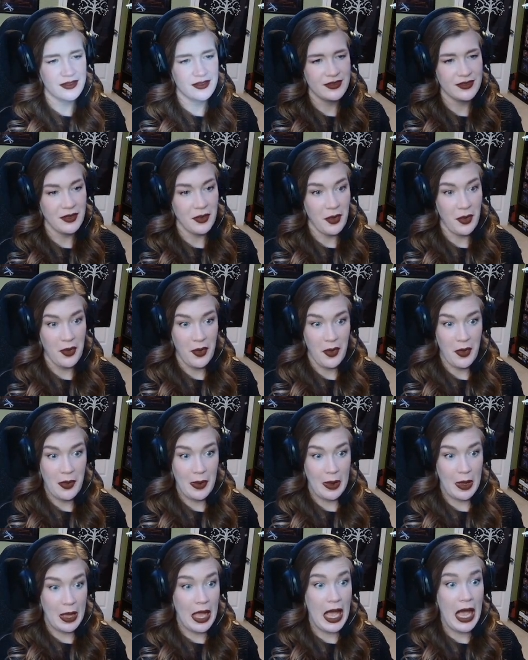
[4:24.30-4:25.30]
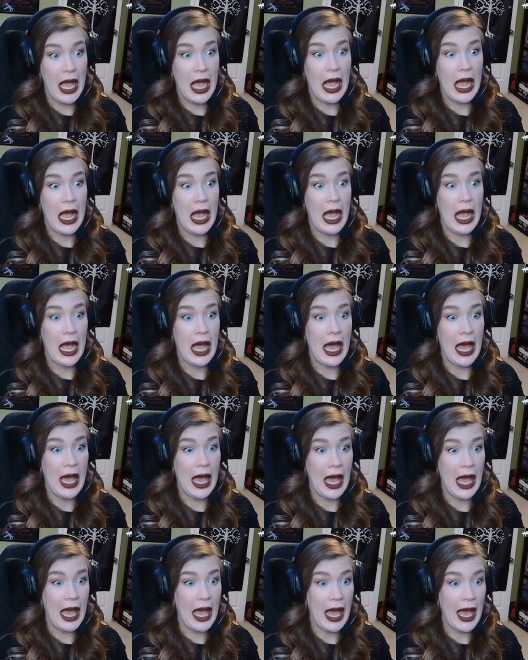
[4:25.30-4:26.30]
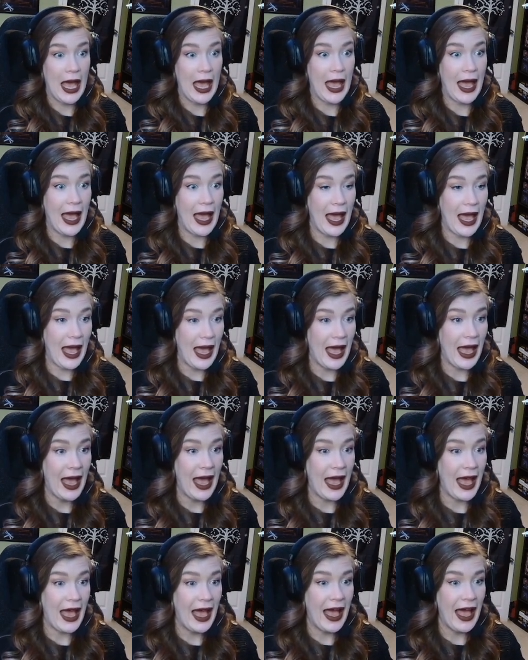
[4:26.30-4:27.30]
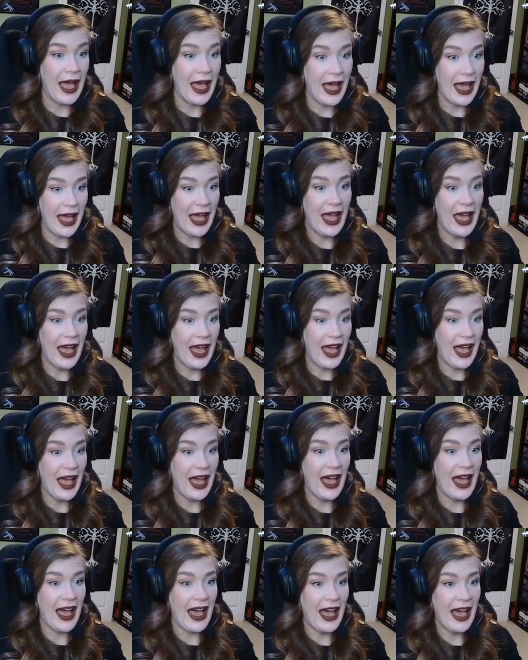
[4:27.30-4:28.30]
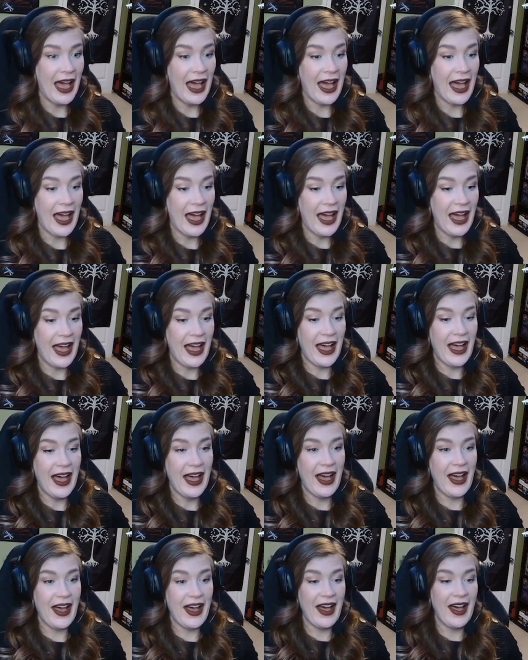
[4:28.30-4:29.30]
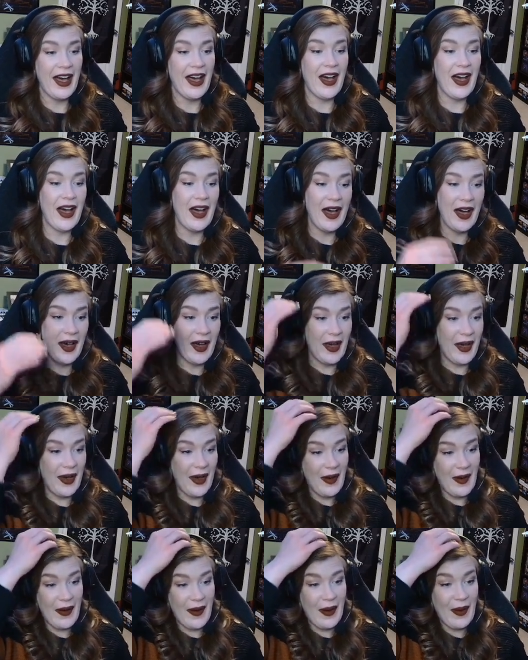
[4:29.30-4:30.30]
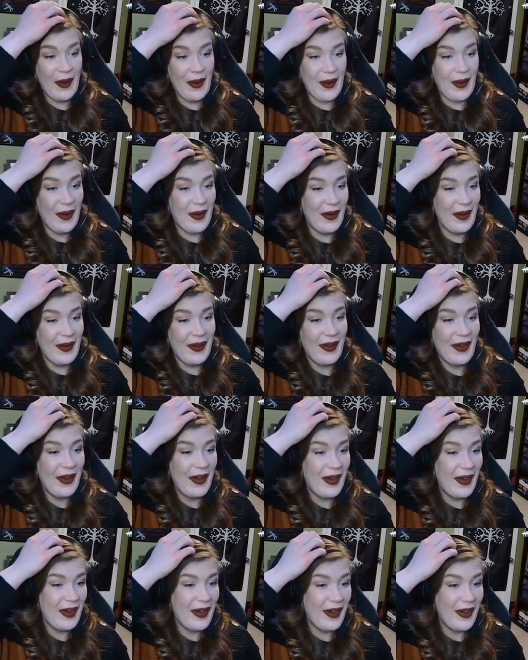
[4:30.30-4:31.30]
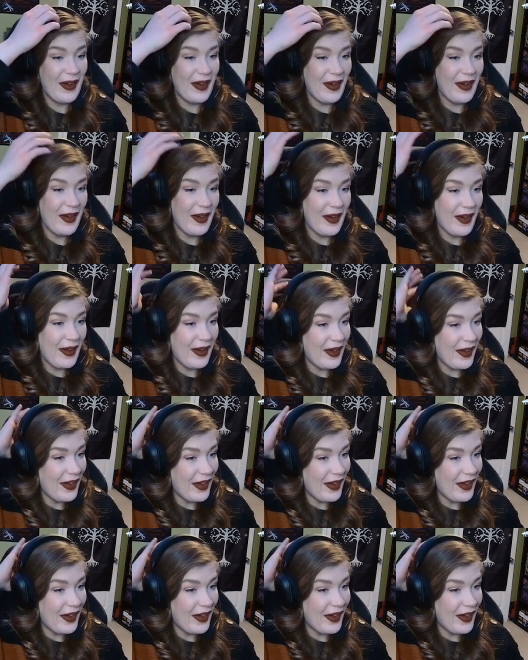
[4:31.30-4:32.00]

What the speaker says: Nothing is said.